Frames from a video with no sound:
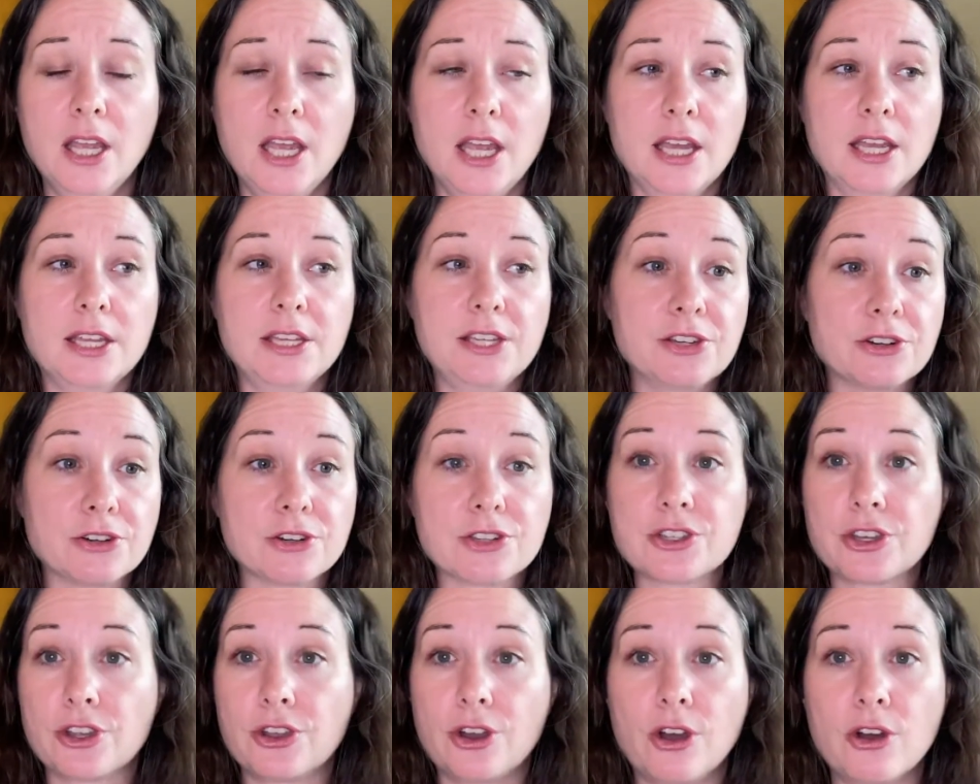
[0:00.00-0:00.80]

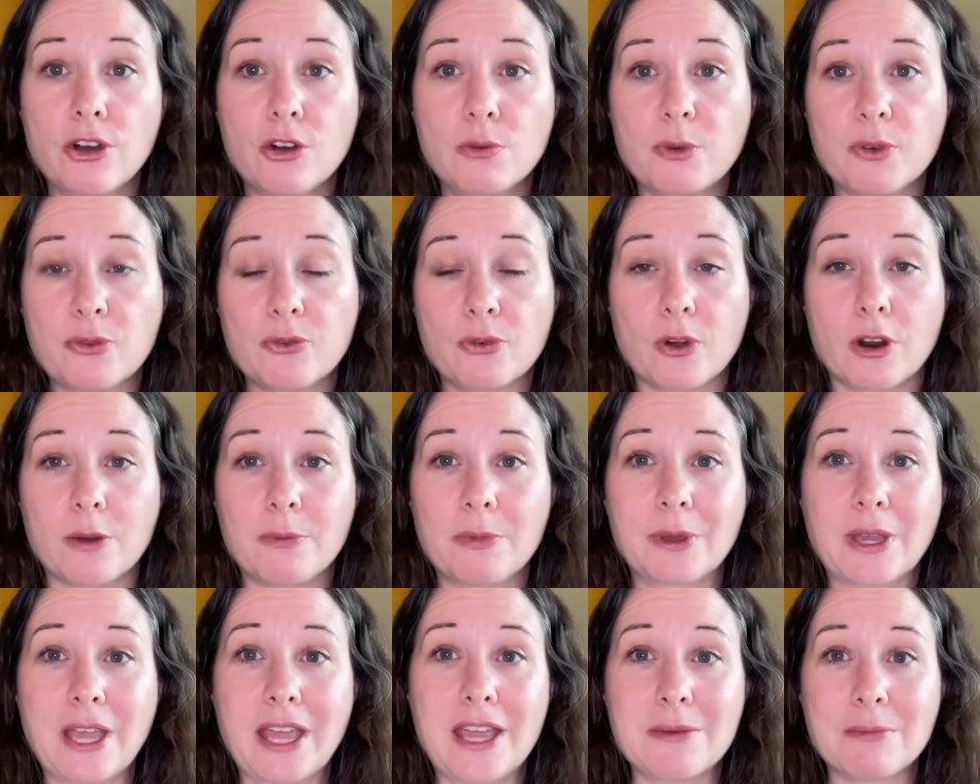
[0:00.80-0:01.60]
years ago before it
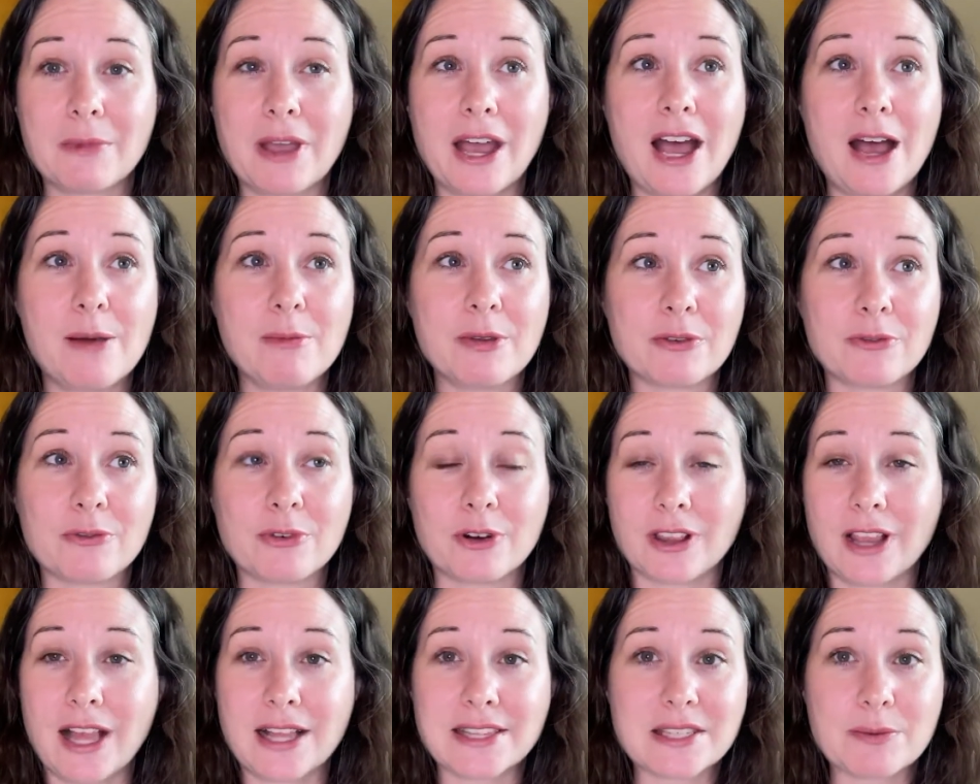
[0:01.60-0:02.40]
became common
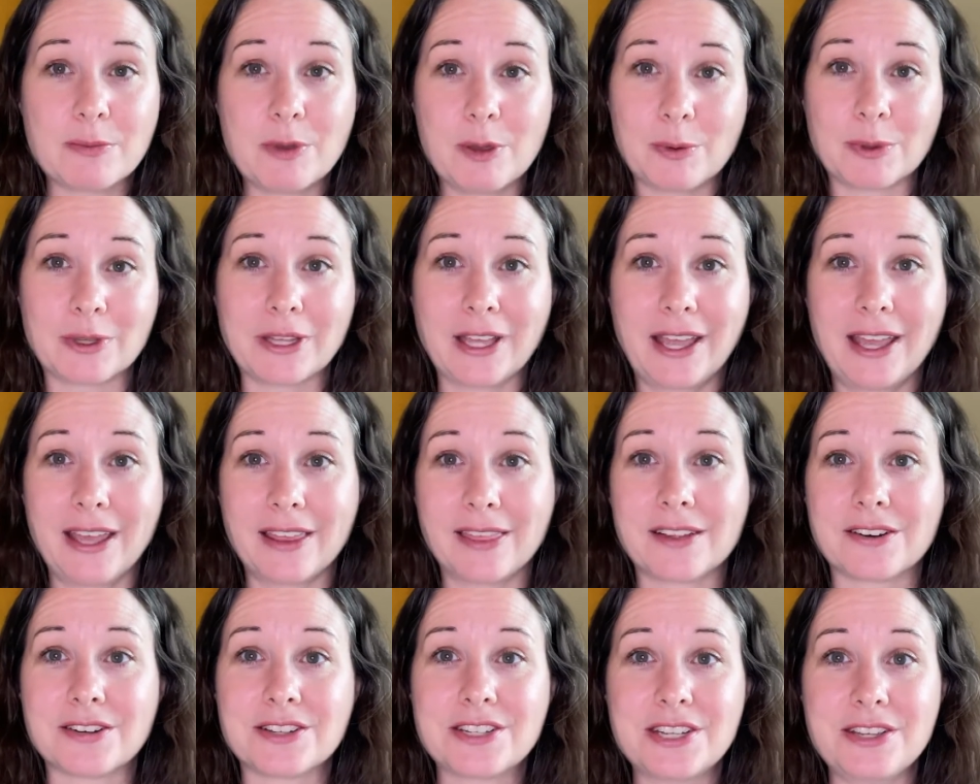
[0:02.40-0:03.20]
for lots of people to hang
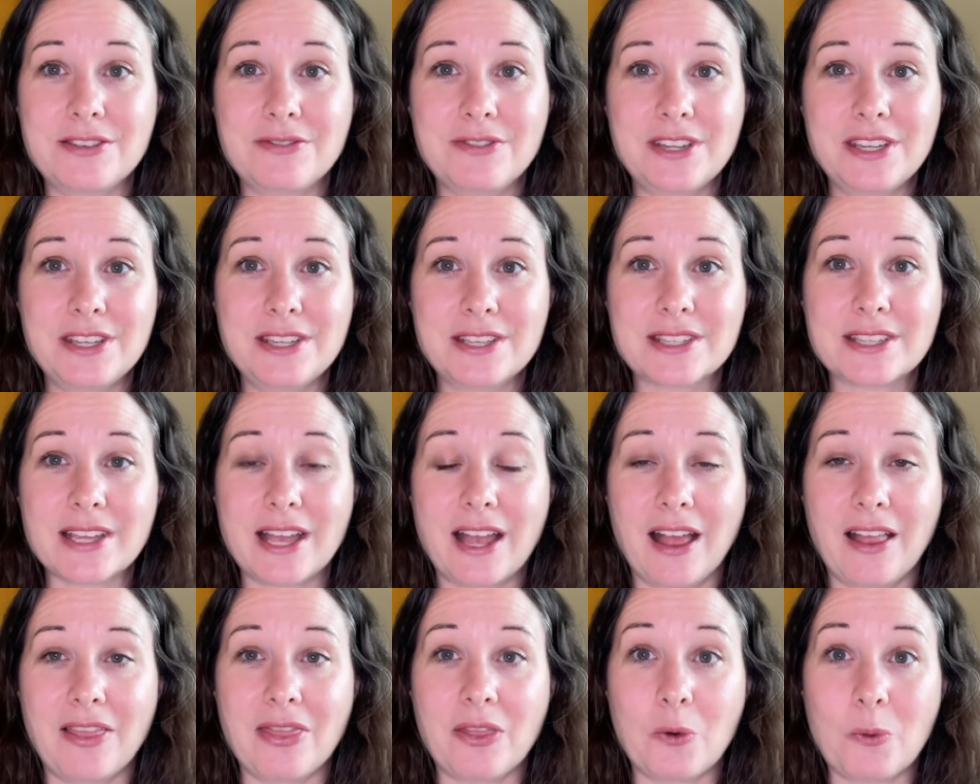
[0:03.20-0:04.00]
their TVs
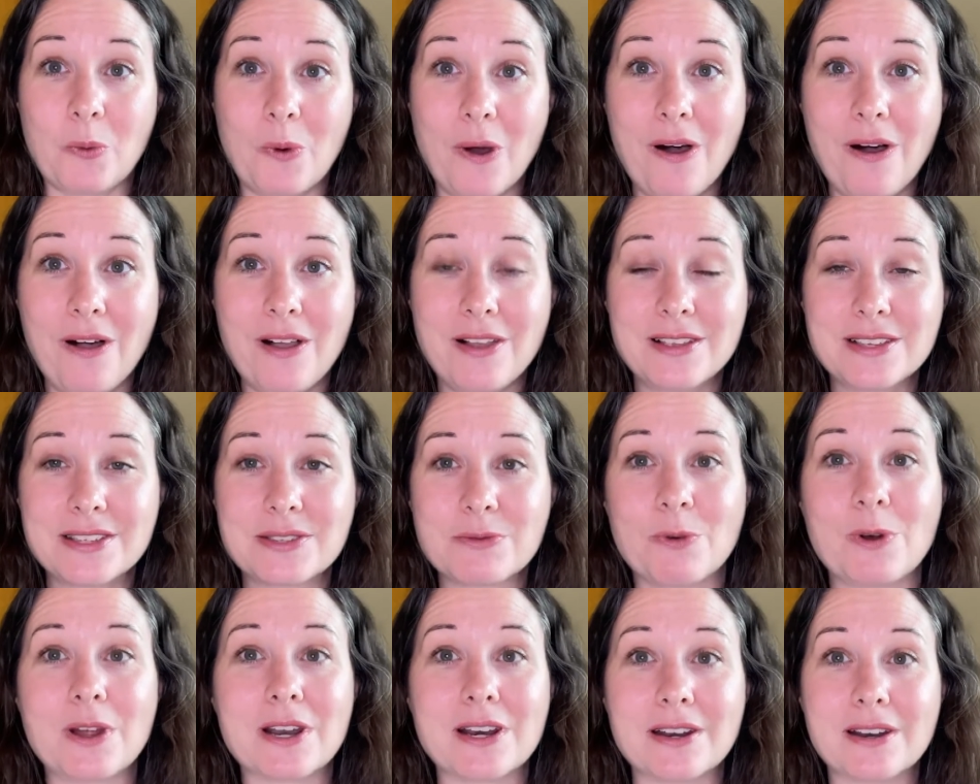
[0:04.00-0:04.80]
on the walls.
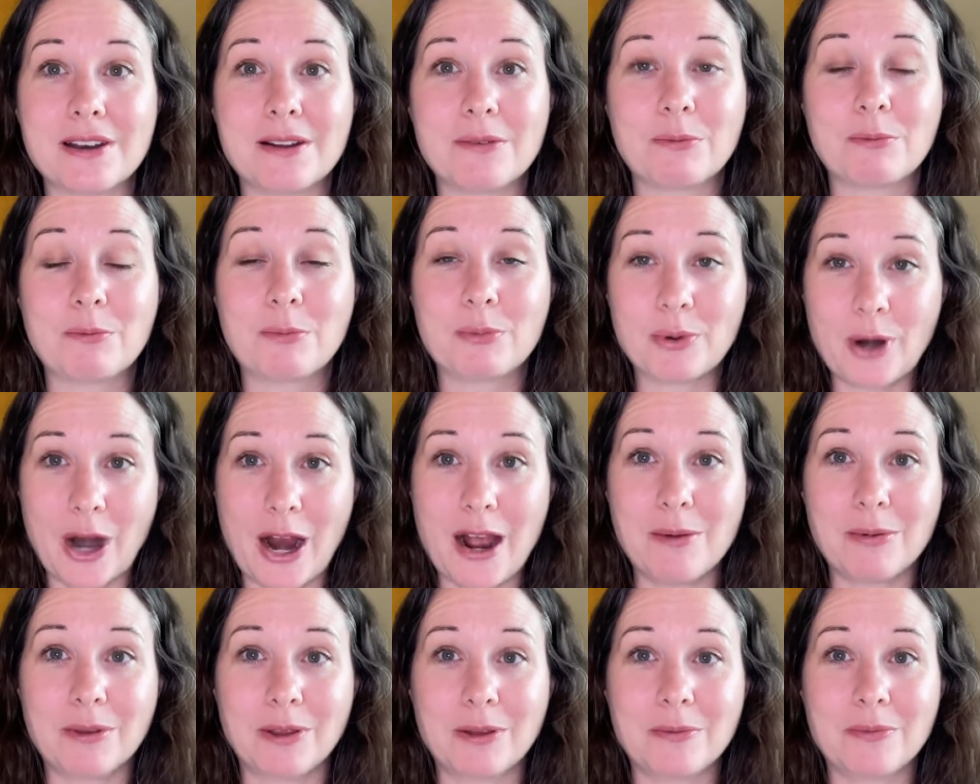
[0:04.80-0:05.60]
One
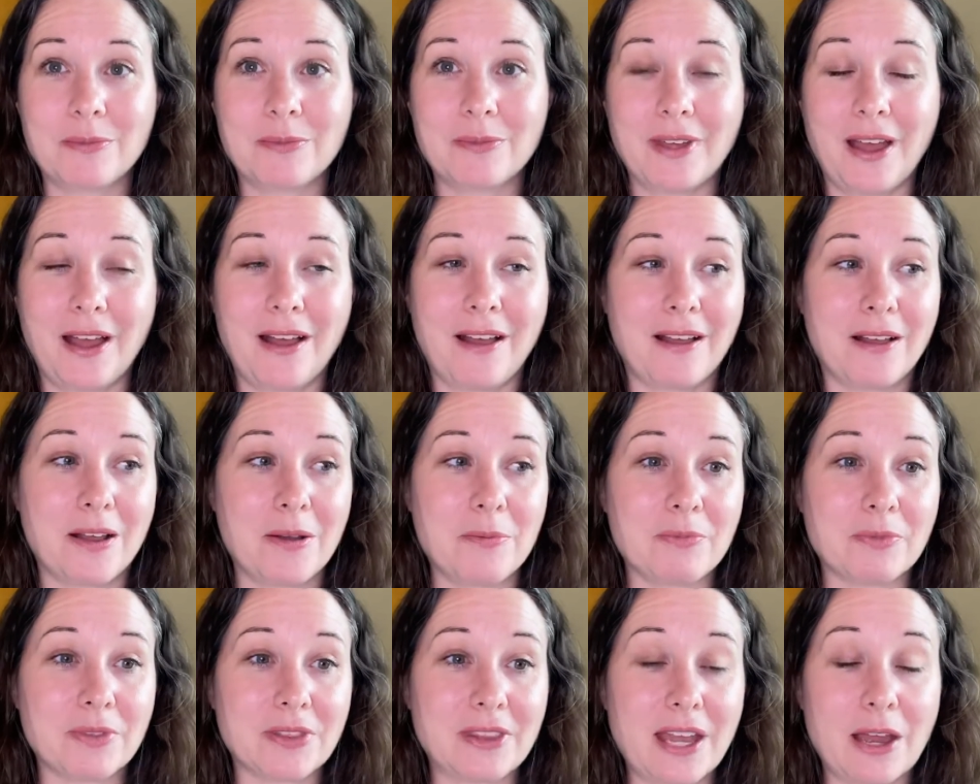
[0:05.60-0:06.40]
problem
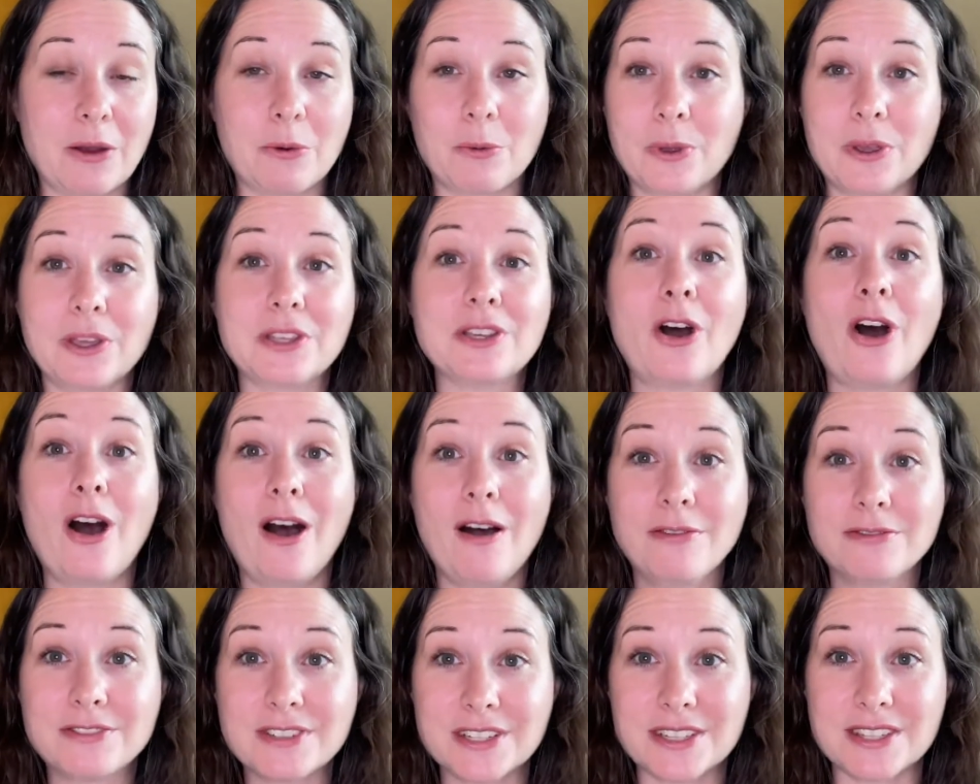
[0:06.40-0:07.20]
that we
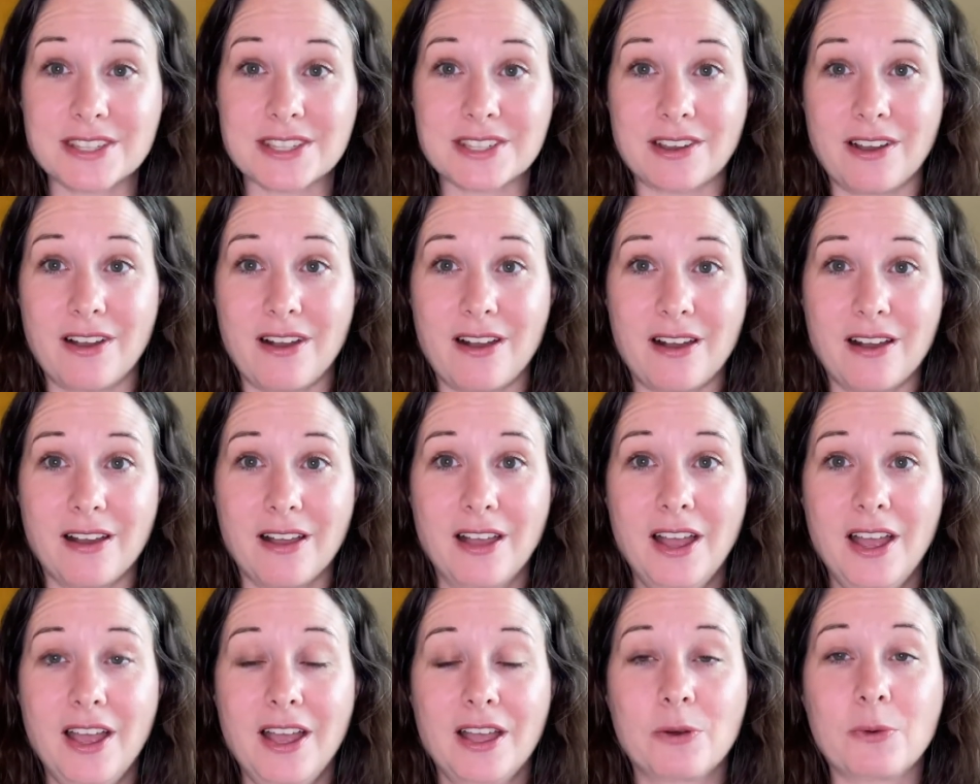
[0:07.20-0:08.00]
often saw
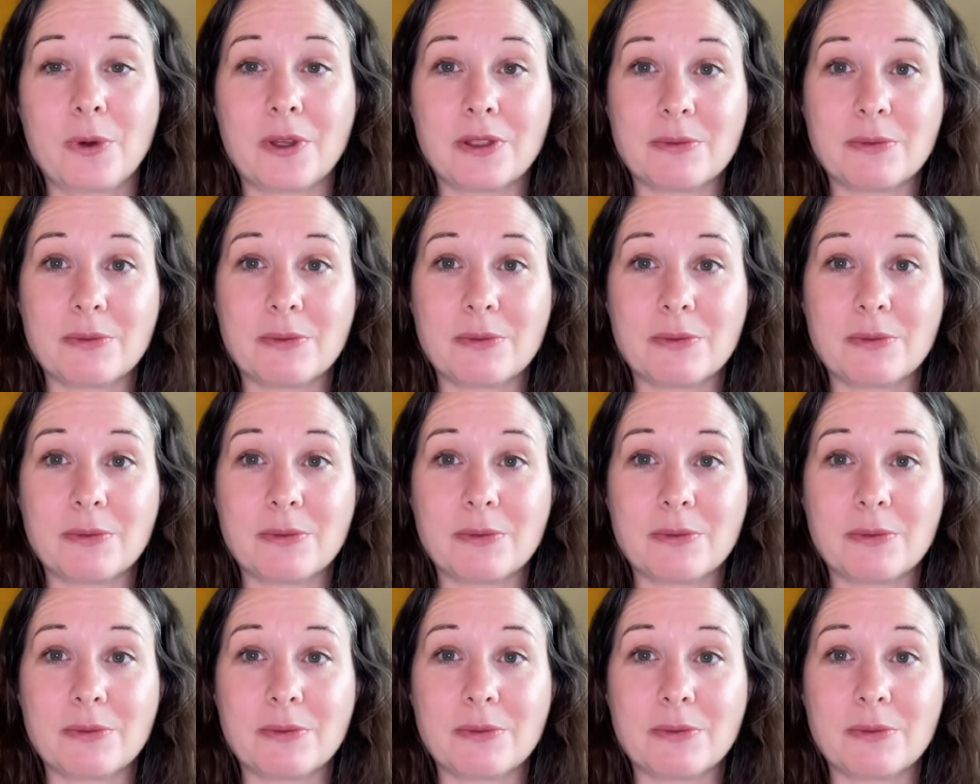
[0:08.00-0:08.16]
with